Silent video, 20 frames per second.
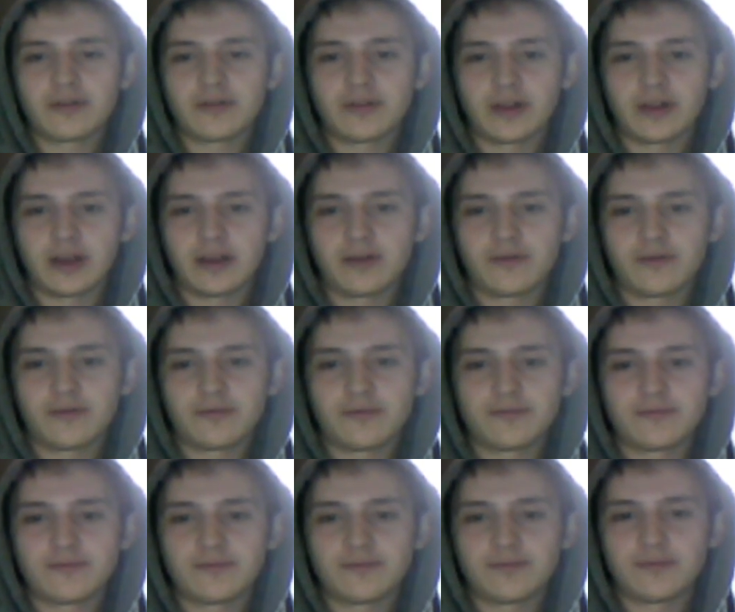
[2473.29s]
Like,
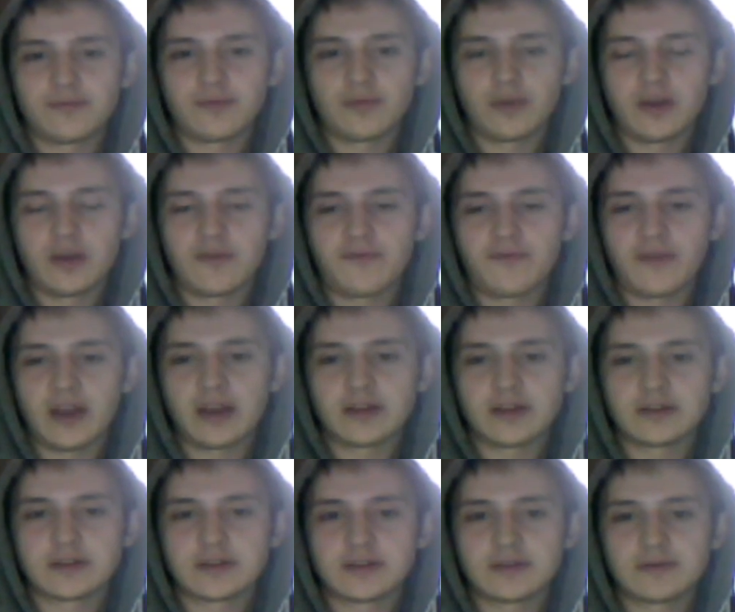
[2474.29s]
you have
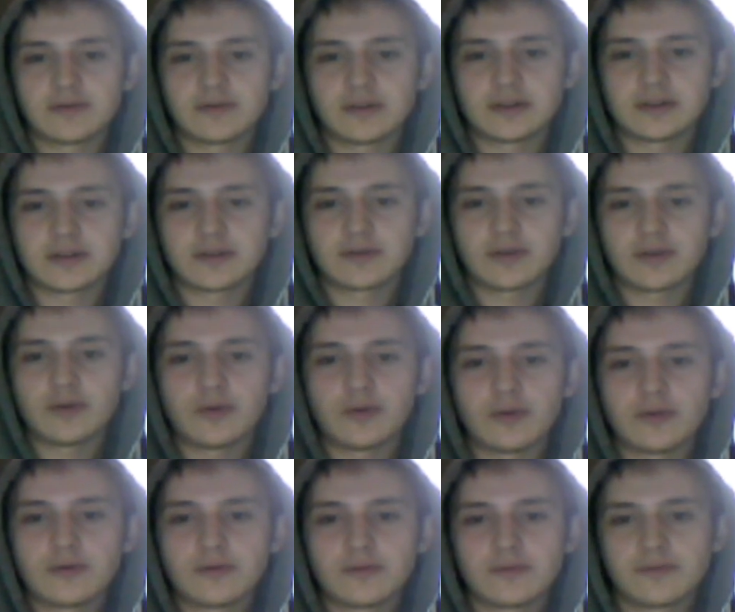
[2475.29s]
fans. That's cool.